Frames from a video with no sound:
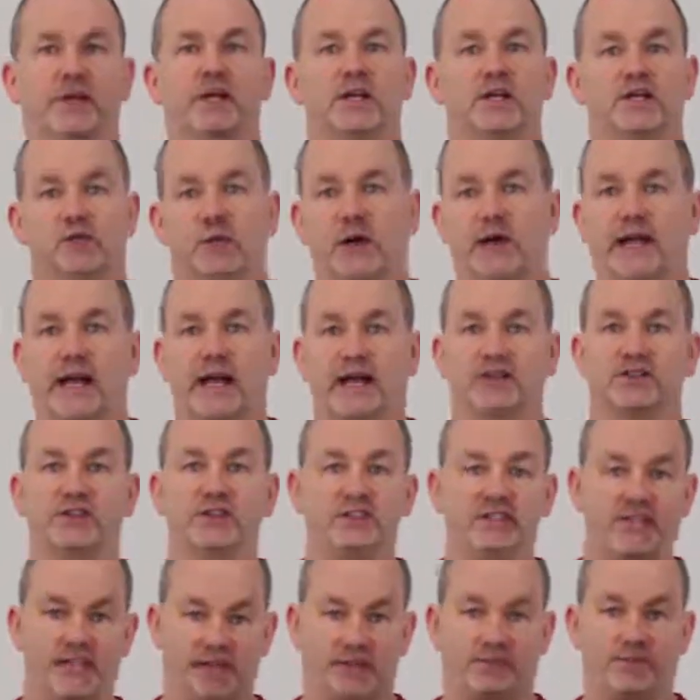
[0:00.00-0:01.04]
So I'd actually
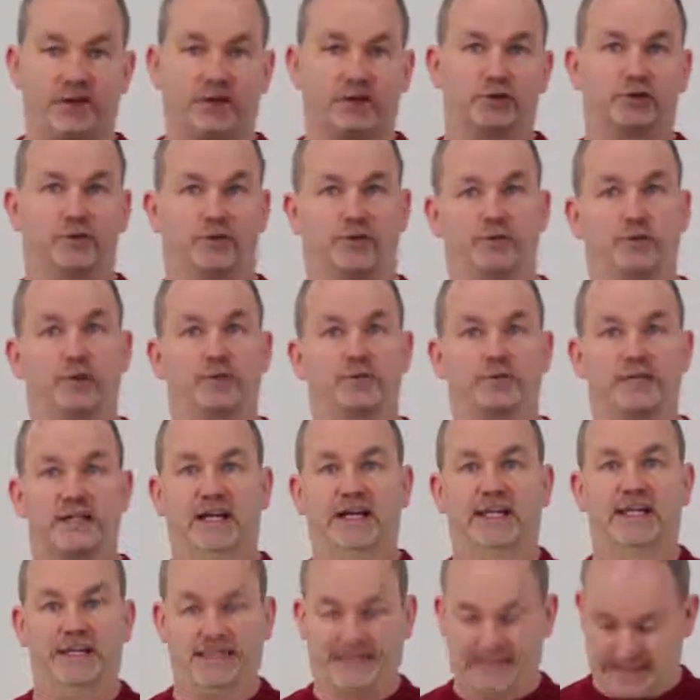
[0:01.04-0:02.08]
take a picture of groups, and I
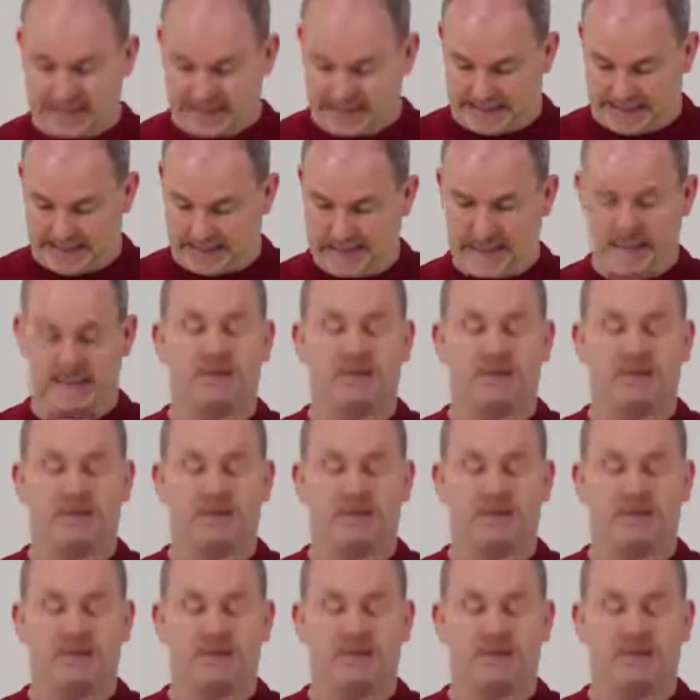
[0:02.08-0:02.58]
could see